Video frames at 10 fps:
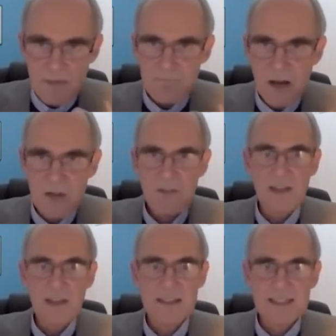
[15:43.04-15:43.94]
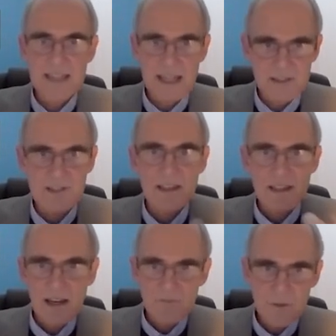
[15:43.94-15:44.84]
both, in a sense,
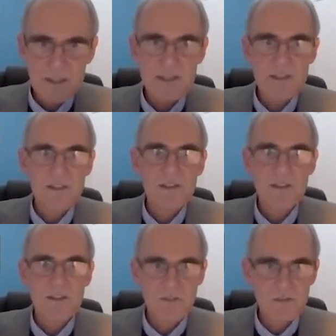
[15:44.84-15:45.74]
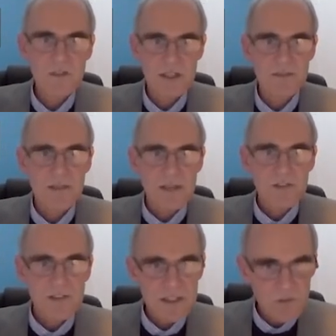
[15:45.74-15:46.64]
voices for the future.
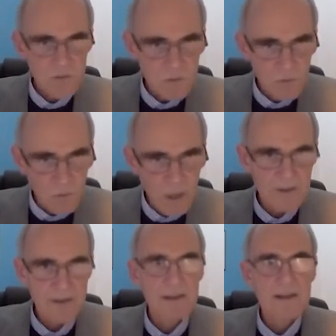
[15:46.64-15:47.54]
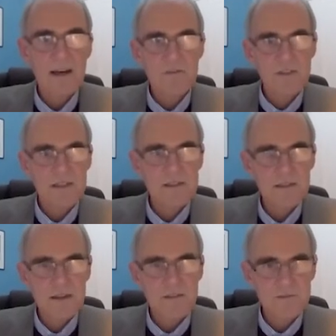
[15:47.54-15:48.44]
So that's one of the
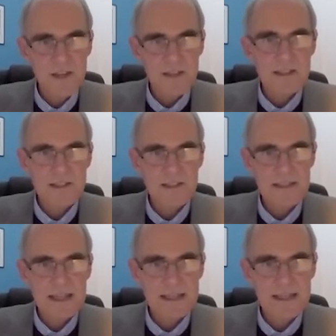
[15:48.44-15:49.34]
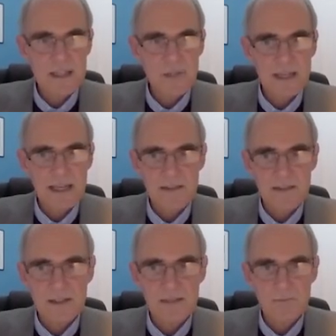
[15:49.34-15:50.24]
various techniques we
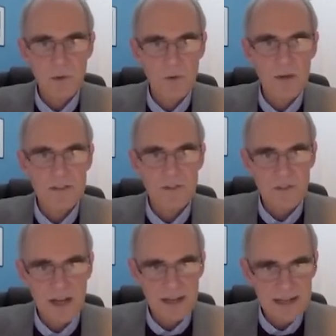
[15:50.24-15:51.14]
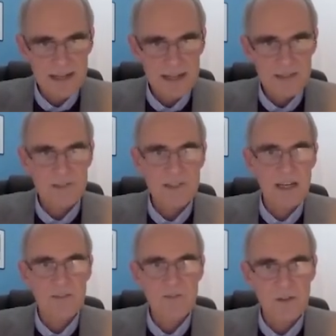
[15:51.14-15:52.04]
can employ to try and enhance
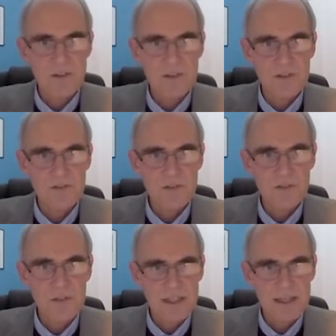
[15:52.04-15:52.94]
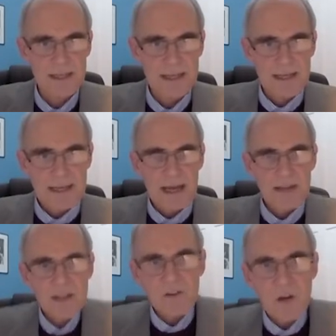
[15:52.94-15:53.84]
our focus on the future.
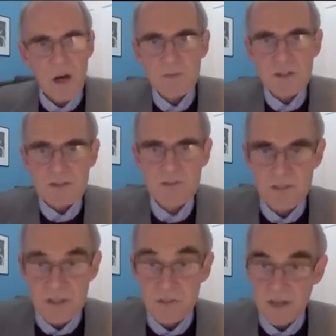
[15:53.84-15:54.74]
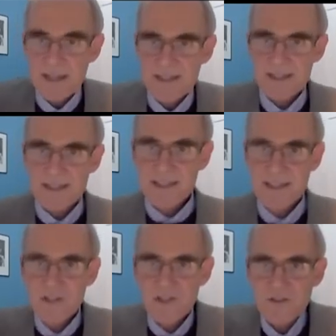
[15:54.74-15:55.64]
Another option, though this raises
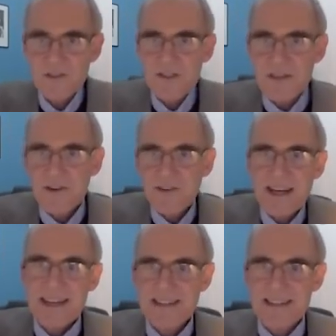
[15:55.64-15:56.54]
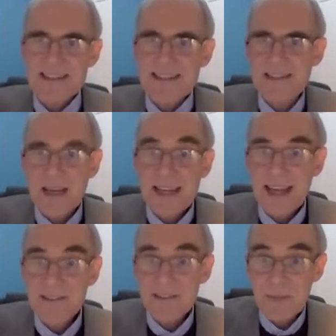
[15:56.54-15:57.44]
issues of democratic
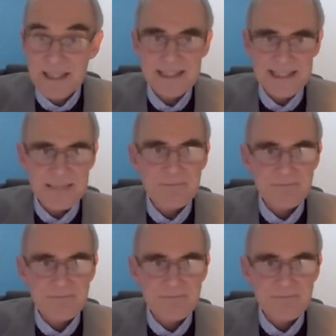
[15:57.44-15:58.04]
accountability,